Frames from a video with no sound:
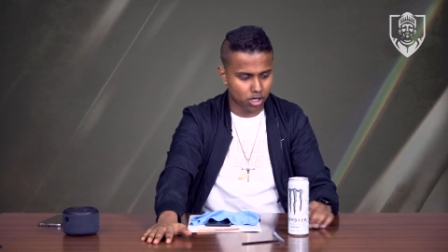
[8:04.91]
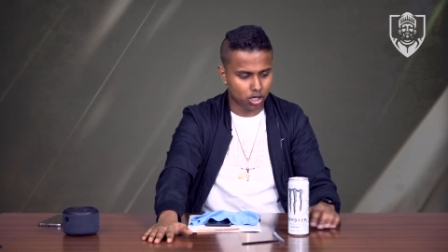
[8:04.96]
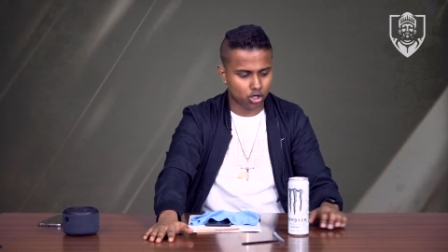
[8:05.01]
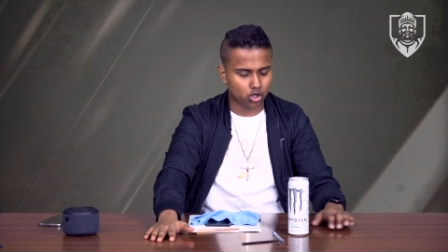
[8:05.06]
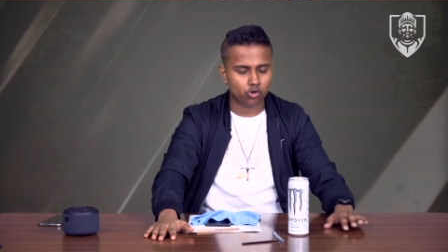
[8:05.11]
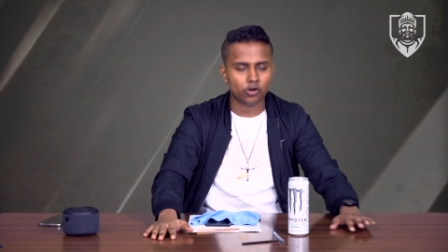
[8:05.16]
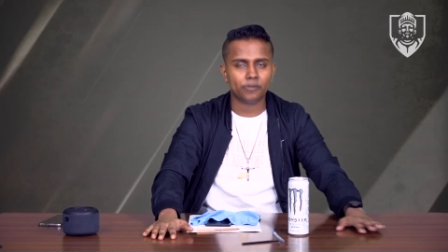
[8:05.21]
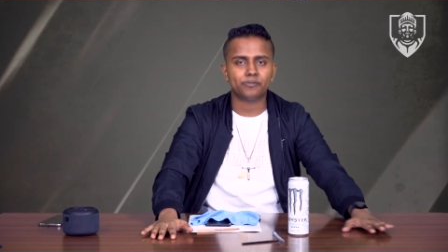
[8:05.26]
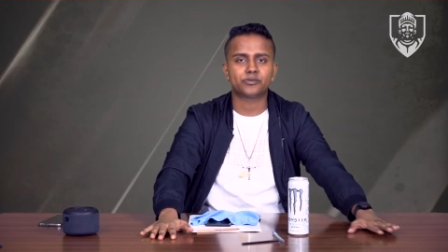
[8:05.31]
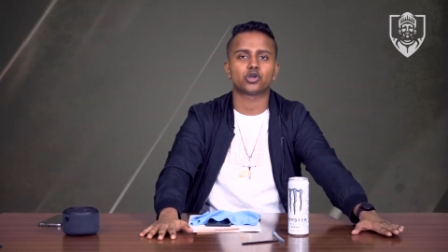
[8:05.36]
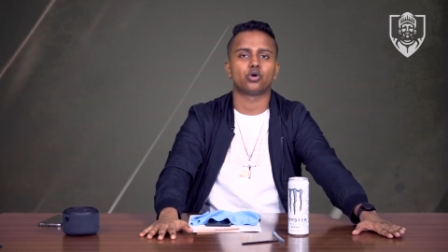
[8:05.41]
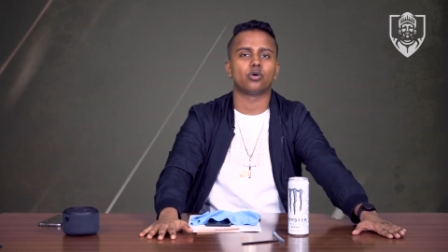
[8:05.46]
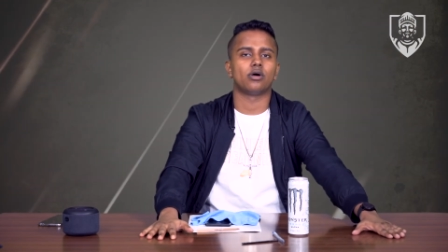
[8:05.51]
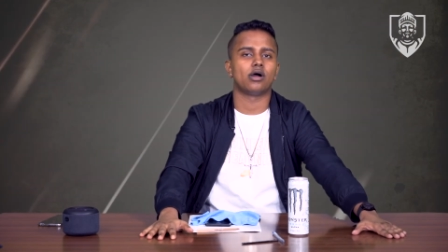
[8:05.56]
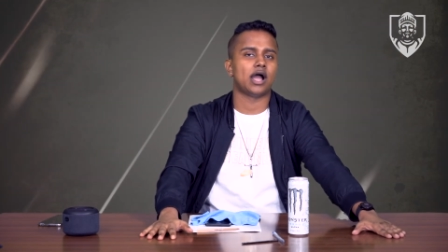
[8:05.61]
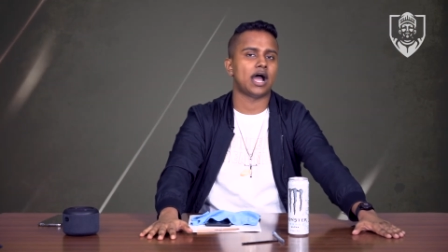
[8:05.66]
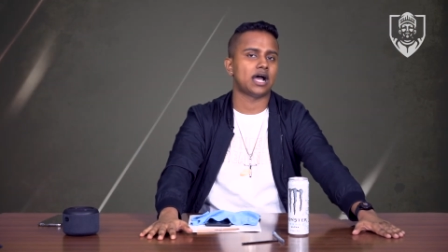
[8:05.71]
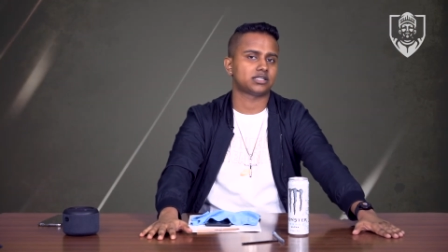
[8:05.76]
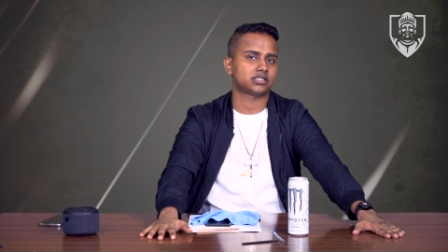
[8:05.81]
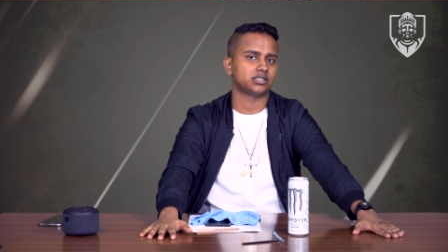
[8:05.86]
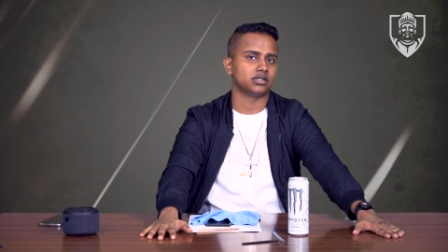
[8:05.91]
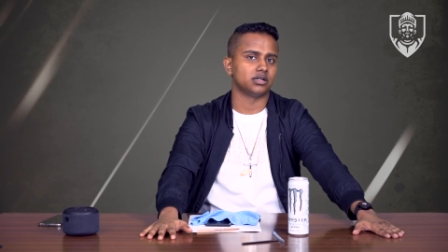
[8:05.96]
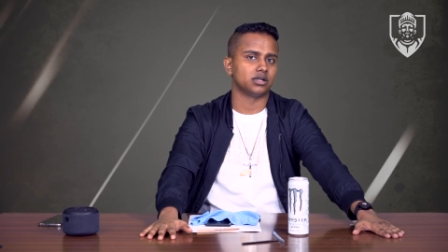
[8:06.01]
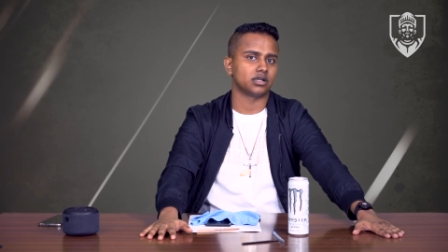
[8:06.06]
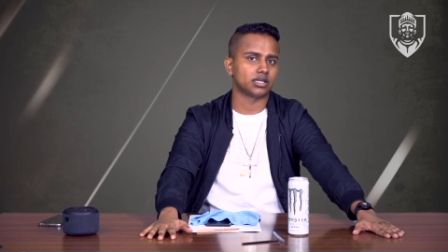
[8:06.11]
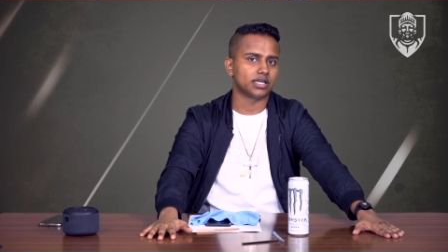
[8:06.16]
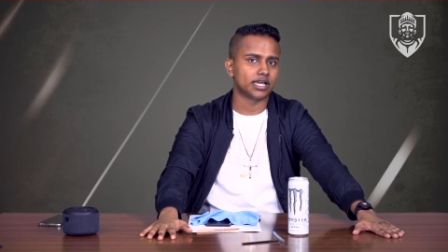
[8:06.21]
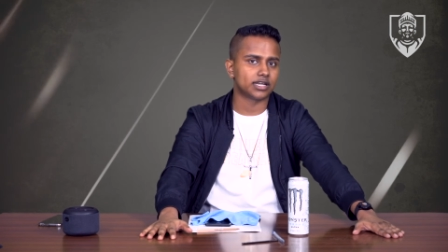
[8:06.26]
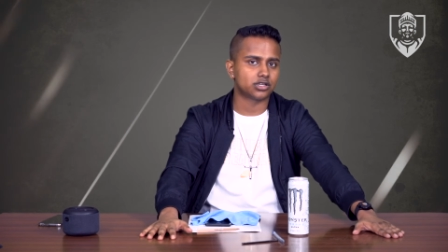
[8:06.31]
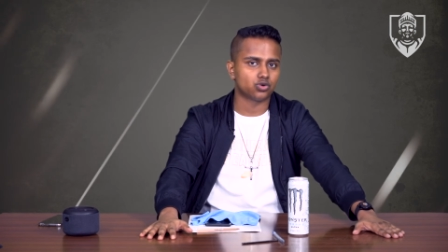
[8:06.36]
crypto has to
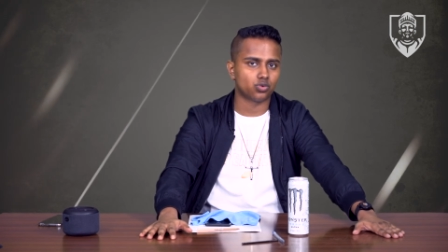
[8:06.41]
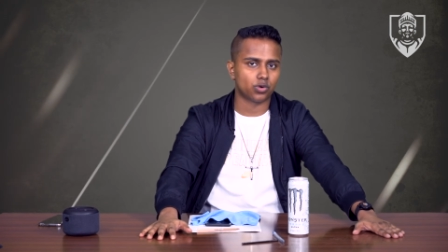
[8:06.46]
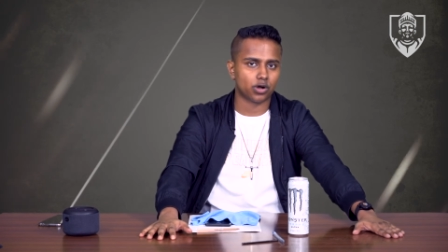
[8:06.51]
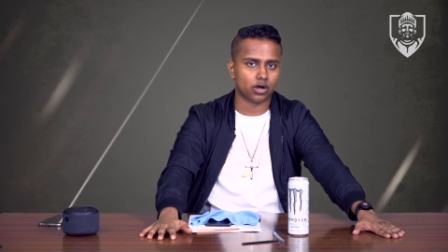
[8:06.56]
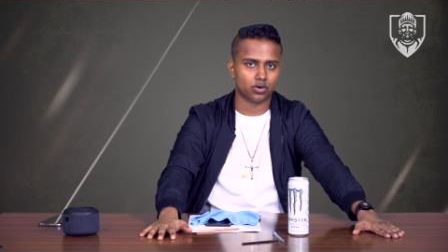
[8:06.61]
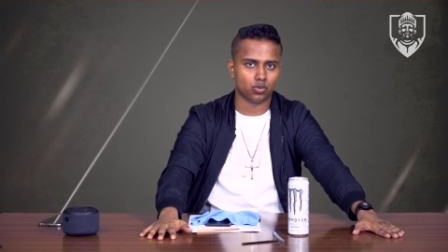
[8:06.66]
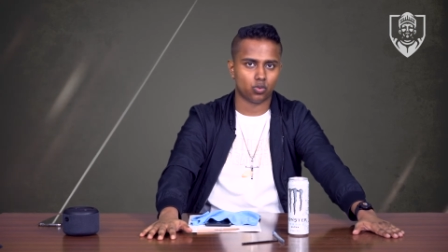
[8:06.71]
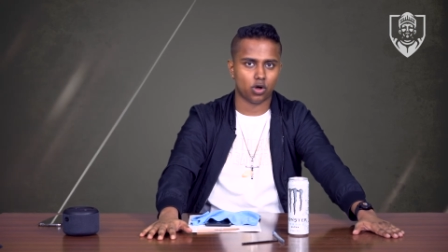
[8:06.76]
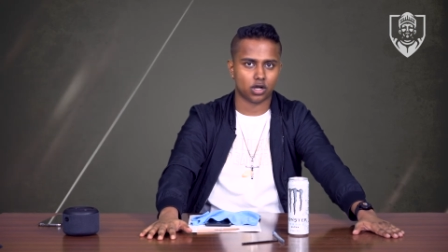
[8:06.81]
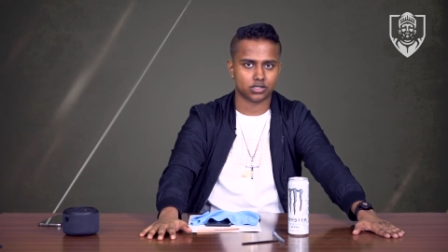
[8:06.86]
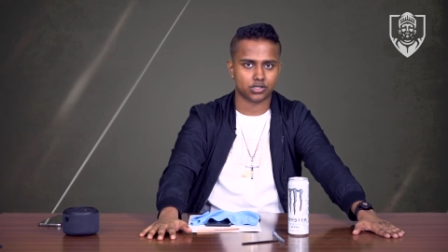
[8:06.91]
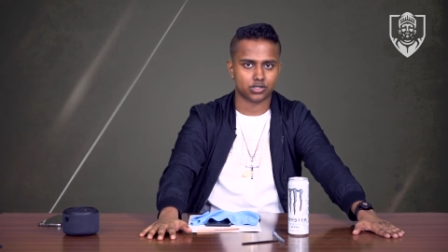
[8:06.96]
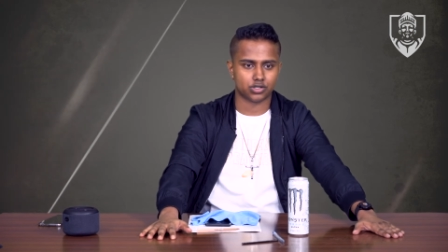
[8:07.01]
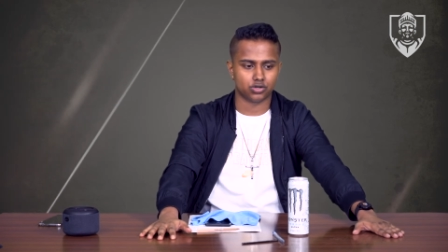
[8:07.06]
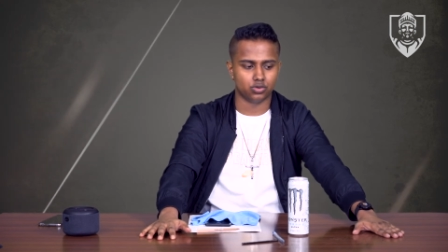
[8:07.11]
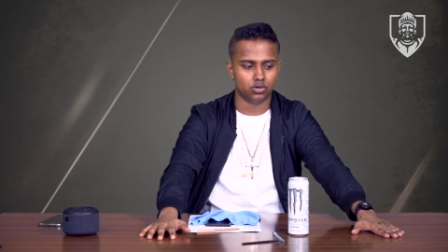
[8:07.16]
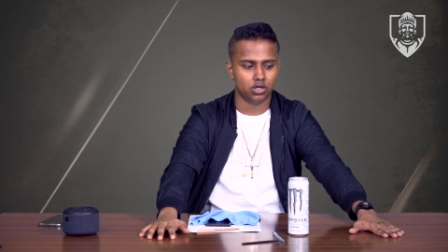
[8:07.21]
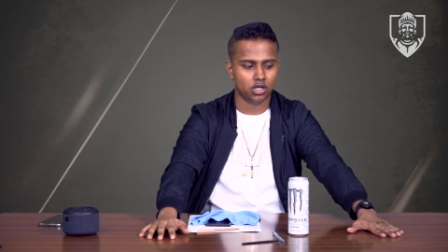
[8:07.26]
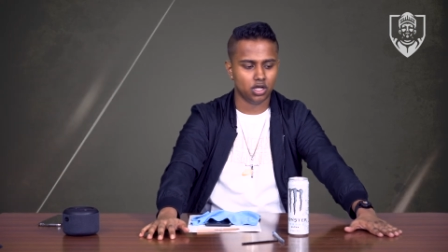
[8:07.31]
get to where it wants to.